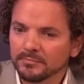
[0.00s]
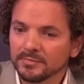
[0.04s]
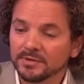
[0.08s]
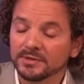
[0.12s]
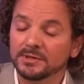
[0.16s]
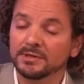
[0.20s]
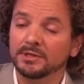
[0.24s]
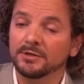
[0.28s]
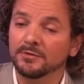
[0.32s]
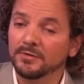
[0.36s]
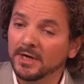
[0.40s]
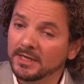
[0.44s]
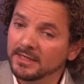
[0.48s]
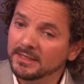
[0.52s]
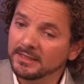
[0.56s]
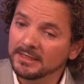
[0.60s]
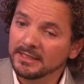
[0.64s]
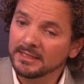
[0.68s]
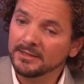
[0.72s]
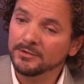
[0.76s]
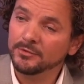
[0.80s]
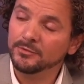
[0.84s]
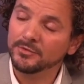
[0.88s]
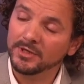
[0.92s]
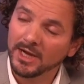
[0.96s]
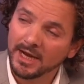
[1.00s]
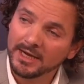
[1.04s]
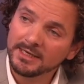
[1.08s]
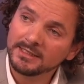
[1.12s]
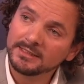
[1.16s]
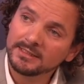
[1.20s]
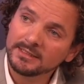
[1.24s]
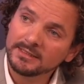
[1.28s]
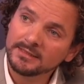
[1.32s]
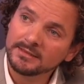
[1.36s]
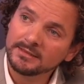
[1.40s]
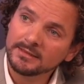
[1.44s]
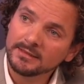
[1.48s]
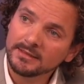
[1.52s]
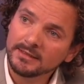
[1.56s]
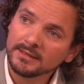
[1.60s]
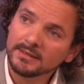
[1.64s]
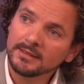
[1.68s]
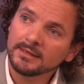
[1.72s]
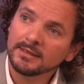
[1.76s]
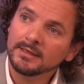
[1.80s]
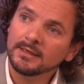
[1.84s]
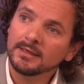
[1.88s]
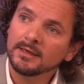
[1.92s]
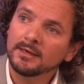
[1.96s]
theoretically do ninety,
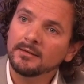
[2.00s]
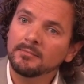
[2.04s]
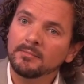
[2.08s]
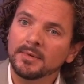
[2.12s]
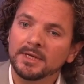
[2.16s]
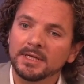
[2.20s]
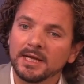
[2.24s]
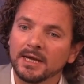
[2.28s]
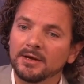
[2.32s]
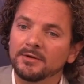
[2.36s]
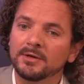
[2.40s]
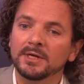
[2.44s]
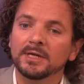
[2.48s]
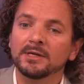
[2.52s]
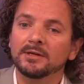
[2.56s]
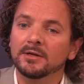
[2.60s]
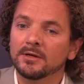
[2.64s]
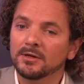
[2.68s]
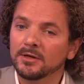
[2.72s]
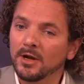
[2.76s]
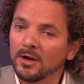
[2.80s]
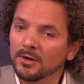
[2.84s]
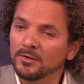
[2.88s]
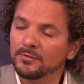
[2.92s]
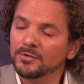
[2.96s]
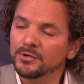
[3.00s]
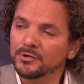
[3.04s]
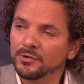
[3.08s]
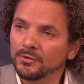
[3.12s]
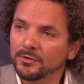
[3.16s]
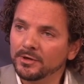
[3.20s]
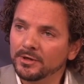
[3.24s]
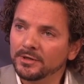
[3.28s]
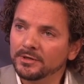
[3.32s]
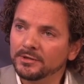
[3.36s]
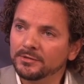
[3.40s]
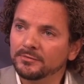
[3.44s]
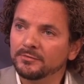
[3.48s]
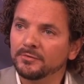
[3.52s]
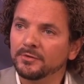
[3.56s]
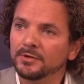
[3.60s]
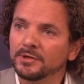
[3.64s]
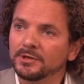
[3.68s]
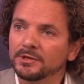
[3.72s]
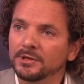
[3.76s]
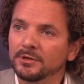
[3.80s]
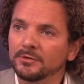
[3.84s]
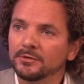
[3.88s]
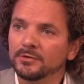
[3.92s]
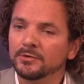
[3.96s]
but then you need a lot of storage for the
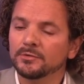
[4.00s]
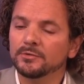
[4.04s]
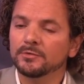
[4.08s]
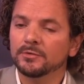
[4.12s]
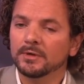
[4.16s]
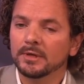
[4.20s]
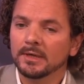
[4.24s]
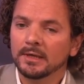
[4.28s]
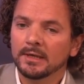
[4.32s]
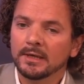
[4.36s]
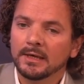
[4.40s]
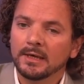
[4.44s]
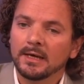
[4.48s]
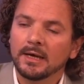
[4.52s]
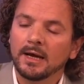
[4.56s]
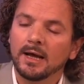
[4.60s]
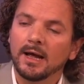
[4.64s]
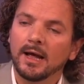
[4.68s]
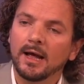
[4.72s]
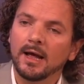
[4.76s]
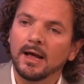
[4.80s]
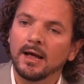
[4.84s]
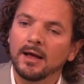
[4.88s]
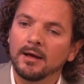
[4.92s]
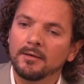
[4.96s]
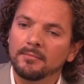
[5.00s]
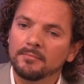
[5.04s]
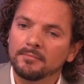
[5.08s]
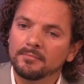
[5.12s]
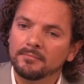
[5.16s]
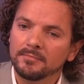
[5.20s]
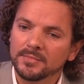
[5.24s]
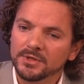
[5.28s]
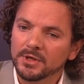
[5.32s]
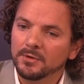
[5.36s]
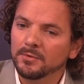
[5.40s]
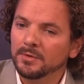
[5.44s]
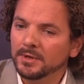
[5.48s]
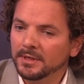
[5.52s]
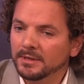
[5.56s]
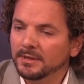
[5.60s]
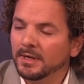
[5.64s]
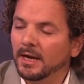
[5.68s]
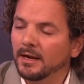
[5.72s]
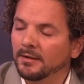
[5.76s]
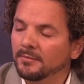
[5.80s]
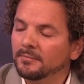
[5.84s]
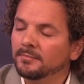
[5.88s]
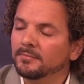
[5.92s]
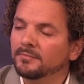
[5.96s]
C O two. Um, so we,
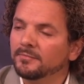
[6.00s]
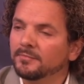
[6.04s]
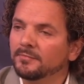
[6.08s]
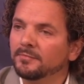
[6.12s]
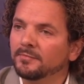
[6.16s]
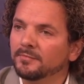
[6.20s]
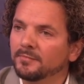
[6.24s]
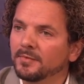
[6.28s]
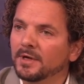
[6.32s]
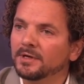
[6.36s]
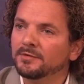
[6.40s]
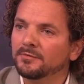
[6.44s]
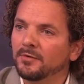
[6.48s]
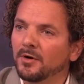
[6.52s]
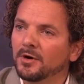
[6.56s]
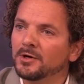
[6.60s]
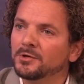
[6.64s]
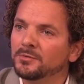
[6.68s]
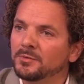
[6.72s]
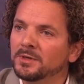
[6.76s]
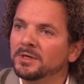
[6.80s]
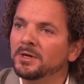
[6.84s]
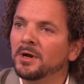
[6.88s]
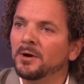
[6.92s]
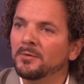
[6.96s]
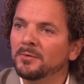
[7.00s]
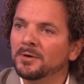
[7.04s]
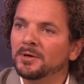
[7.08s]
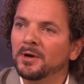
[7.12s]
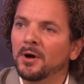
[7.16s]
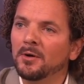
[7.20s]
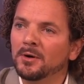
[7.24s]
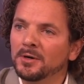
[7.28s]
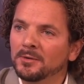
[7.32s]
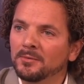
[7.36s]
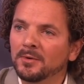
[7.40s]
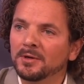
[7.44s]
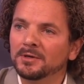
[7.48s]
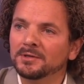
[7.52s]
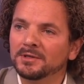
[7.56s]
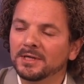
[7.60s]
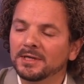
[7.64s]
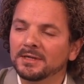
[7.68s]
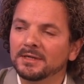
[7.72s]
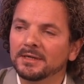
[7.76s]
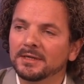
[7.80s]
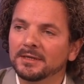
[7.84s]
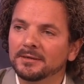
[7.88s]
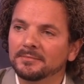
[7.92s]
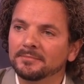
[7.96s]
yeah, as far as we know, we're the only ones that,
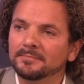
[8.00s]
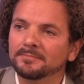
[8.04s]
um,